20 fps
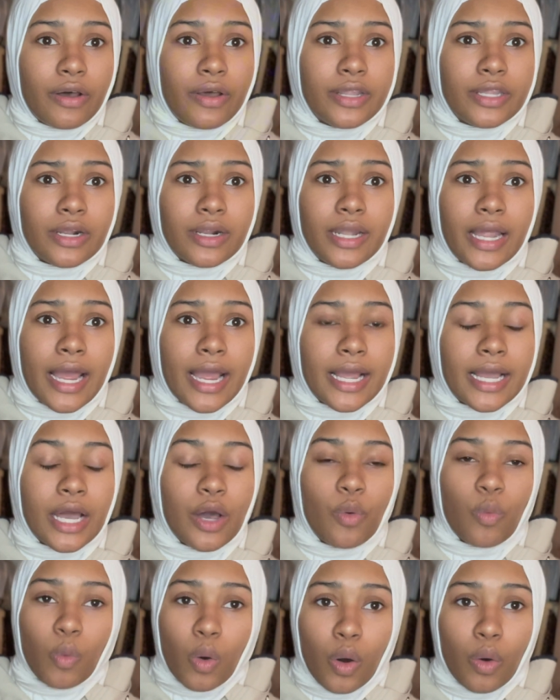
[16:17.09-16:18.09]
And they're like,
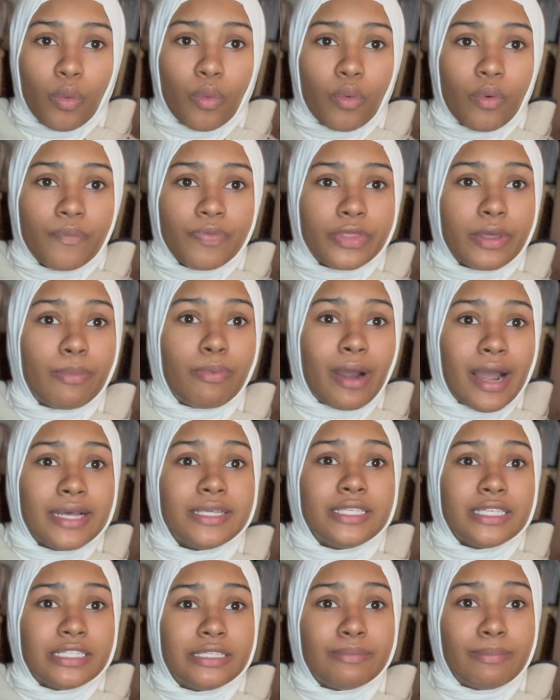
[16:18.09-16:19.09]
whoa, the
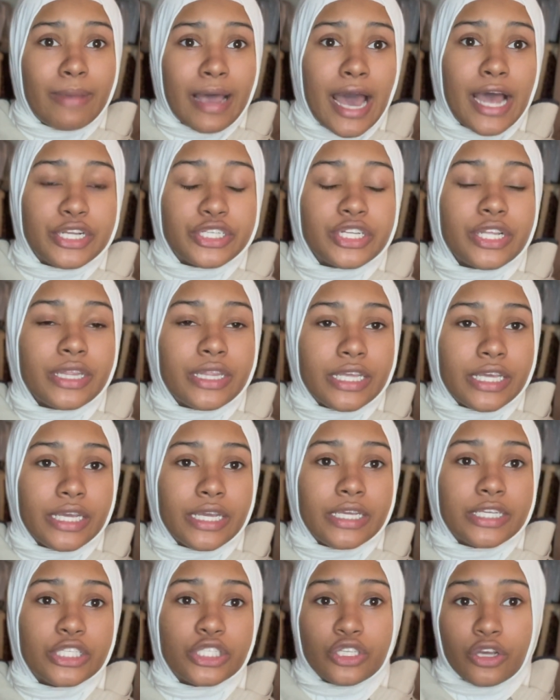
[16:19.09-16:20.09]
prices match the
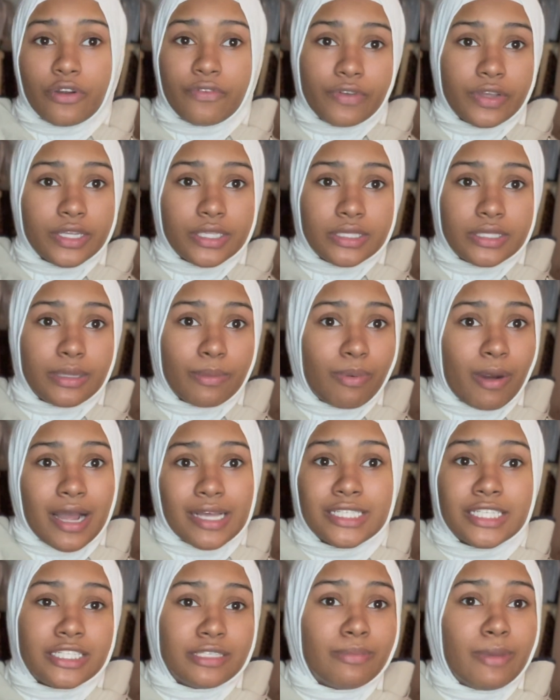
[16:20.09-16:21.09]
service, the
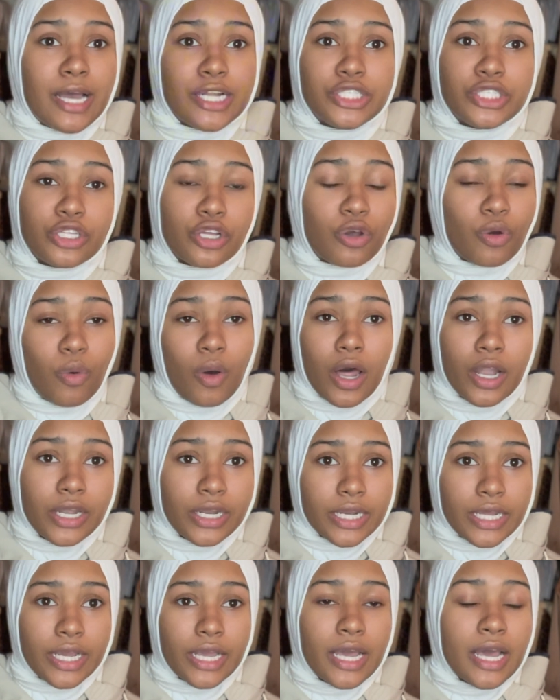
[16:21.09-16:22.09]
prices match the
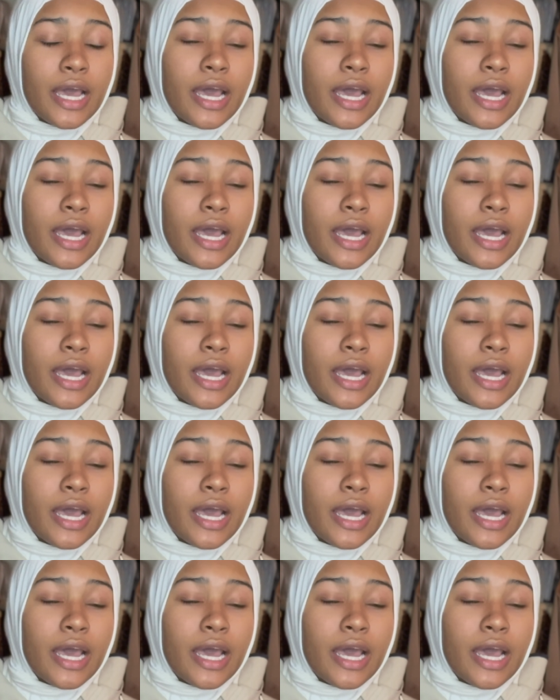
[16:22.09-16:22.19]
quality.